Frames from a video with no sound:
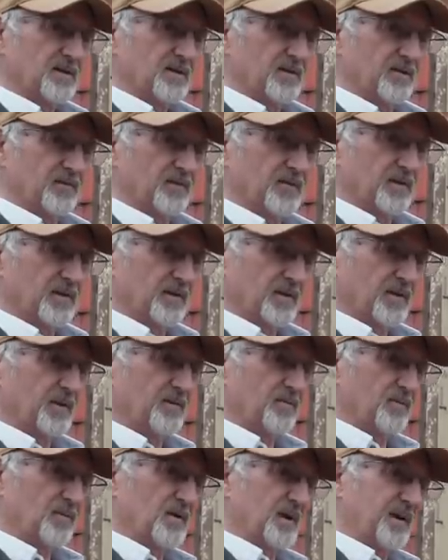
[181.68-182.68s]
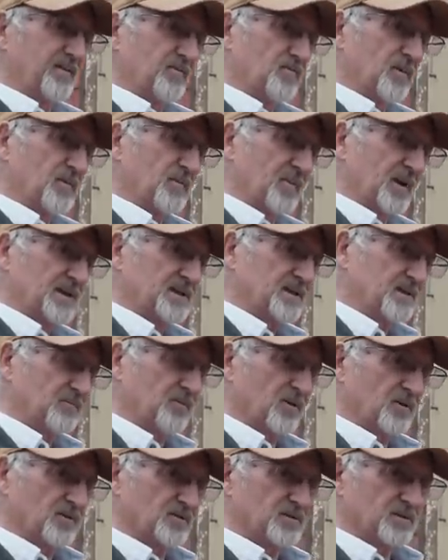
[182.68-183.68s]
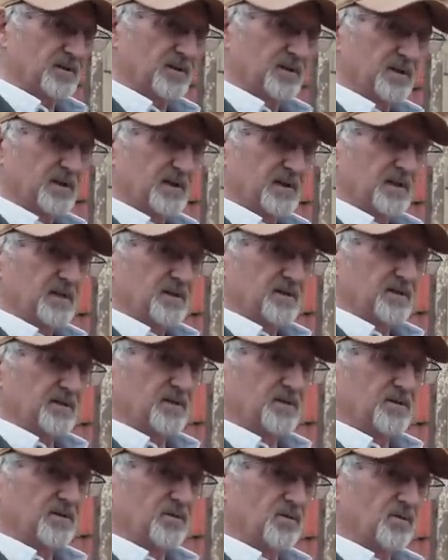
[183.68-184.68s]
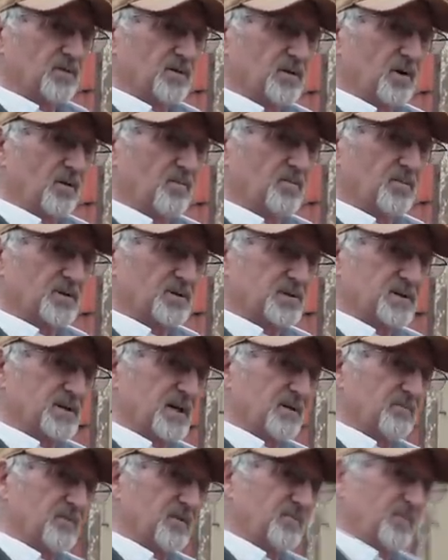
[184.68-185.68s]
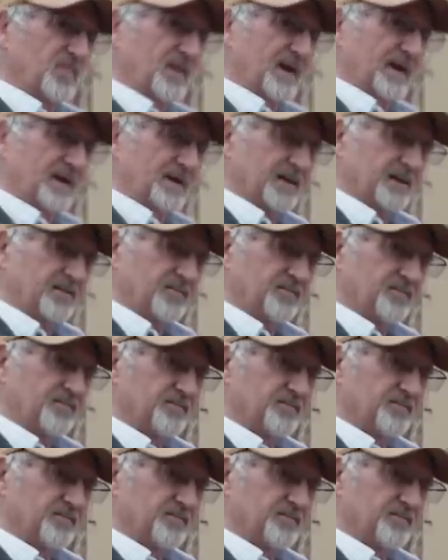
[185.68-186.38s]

and the, it, even with plastic wads you do compensate with pattern